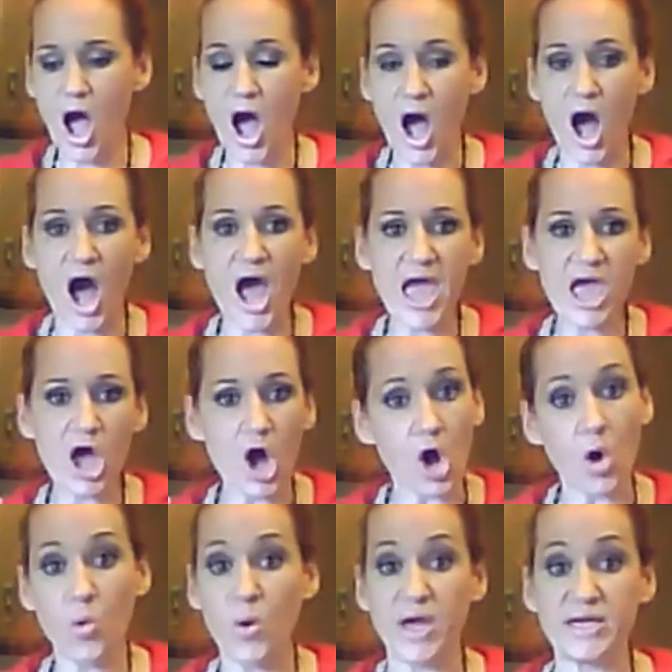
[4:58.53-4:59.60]
I
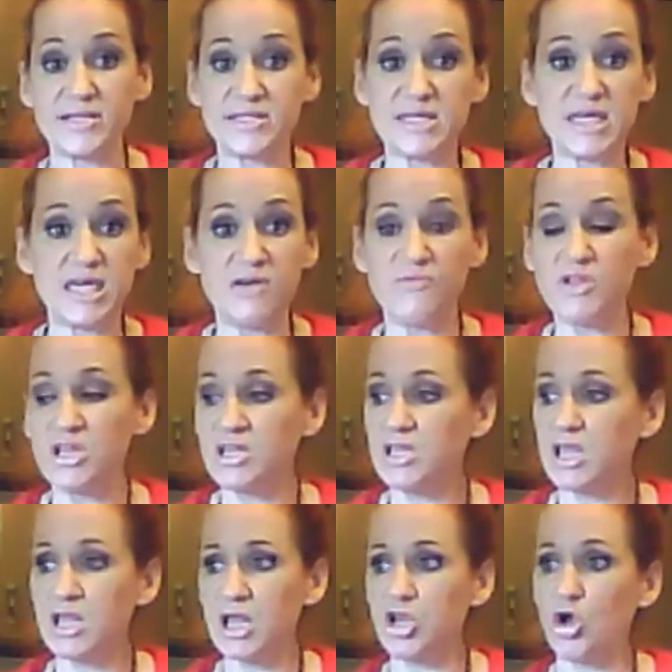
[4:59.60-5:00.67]
always, even
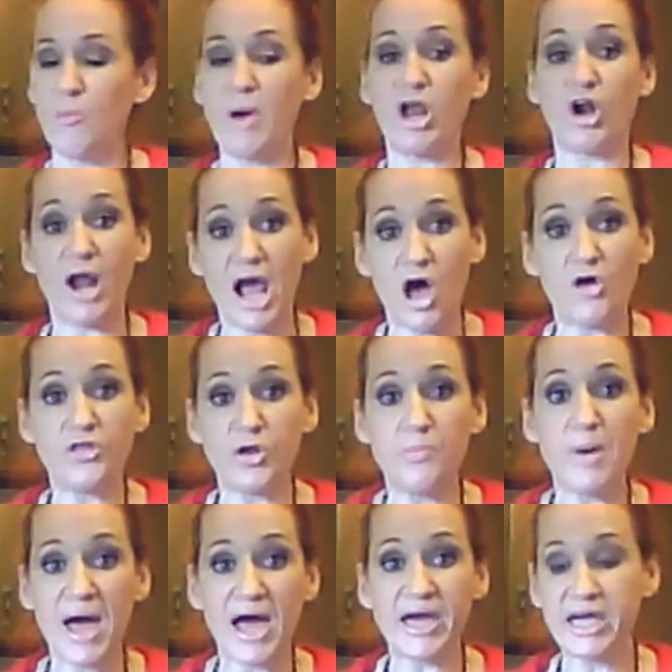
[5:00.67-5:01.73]
no matter how they're
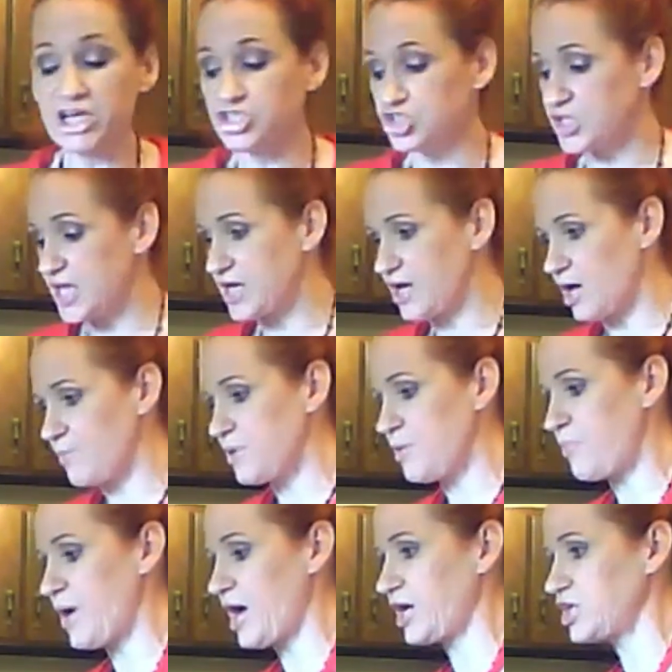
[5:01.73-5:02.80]
packaged, they come in a
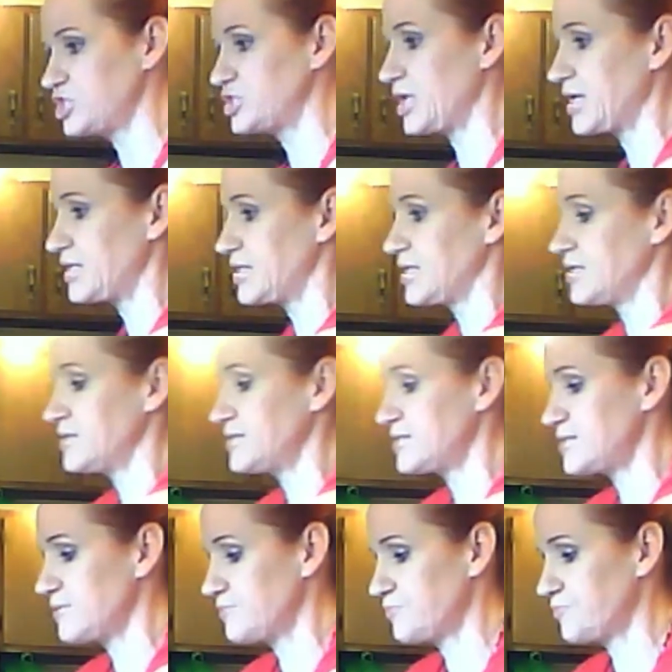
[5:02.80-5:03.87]
package like this.